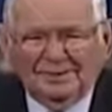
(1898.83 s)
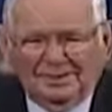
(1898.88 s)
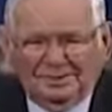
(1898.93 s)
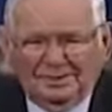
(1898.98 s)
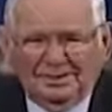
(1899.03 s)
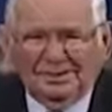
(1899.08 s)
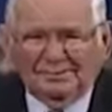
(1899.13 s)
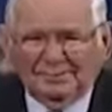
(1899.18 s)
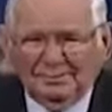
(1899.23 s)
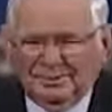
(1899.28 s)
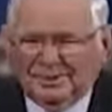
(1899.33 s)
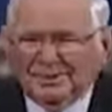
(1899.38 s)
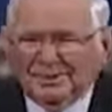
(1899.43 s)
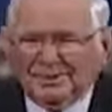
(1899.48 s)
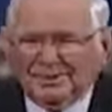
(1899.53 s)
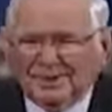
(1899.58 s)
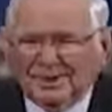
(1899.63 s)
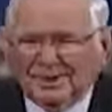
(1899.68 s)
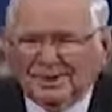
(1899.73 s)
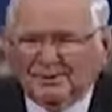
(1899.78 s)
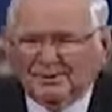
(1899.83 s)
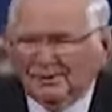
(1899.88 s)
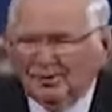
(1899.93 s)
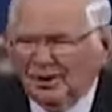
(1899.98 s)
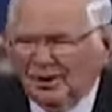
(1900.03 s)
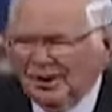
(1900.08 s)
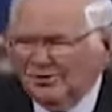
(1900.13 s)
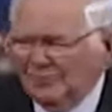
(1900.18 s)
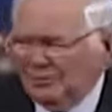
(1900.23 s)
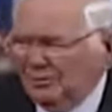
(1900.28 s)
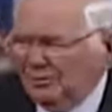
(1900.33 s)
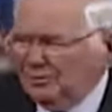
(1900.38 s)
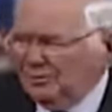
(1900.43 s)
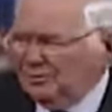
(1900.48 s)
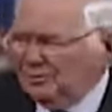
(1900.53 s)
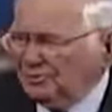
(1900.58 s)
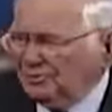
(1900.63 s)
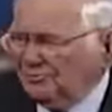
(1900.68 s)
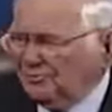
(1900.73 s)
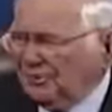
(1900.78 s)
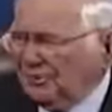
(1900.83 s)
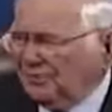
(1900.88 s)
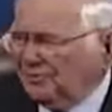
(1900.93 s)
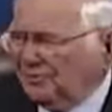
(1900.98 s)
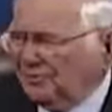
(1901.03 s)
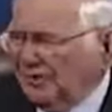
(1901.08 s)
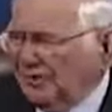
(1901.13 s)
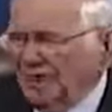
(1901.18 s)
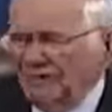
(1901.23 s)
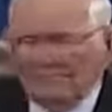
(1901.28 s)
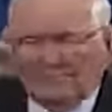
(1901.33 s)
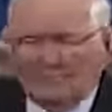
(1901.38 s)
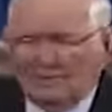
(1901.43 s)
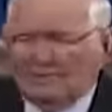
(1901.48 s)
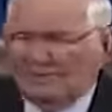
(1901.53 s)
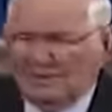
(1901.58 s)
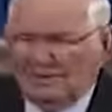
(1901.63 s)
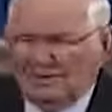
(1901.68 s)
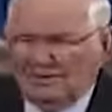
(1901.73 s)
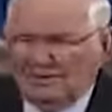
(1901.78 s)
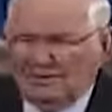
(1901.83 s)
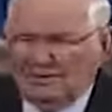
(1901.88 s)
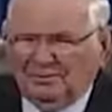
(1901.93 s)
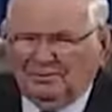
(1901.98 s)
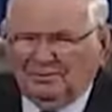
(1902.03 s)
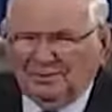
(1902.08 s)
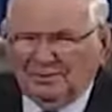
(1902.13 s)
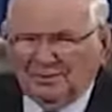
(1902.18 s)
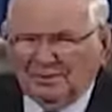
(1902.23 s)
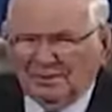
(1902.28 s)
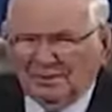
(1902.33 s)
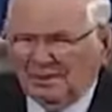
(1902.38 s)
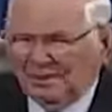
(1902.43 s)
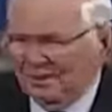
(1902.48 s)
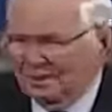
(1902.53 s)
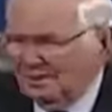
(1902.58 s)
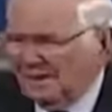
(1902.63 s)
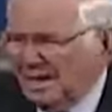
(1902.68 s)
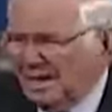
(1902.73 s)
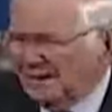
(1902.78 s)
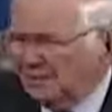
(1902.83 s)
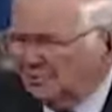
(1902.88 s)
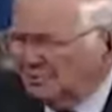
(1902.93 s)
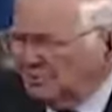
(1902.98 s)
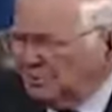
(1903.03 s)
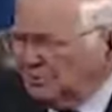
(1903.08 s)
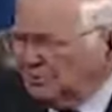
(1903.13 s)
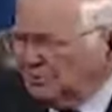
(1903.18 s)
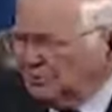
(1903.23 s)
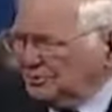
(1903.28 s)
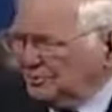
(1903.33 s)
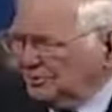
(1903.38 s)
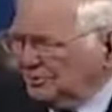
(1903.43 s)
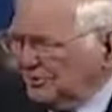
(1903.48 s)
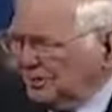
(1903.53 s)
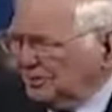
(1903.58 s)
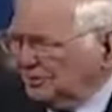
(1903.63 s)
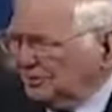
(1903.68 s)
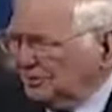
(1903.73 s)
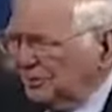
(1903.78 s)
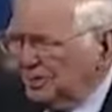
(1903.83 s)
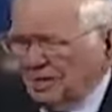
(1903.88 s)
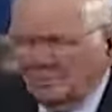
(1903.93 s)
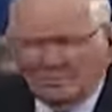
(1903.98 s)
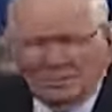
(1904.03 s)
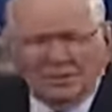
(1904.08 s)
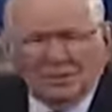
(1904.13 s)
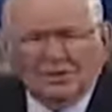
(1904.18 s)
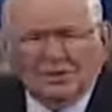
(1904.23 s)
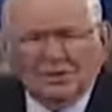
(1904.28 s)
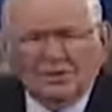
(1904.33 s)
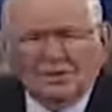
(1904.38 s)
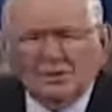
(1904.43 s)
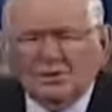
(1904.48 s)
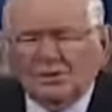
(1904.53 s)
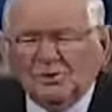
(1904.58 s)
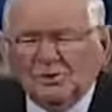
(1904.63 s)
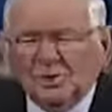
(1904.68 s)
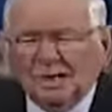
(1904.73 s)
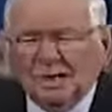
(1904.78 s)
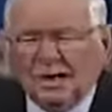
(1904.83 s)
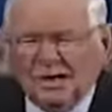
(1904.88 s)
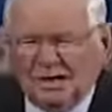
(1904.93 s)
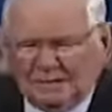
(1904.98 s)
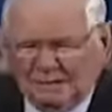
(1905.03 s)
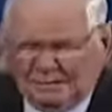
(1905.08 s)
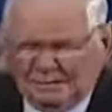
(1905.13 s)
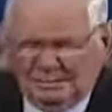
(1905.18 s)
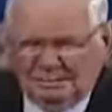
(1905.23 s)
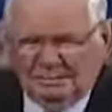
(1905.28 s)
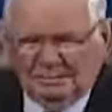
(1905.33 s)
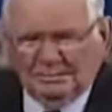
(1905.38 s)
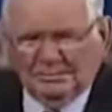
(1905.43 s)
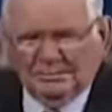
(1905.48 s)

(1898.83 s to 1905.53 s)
Do you hear what he said? Grave, where's your victory? I'm defeating you. Death, where's your victory? I'm going to do you in.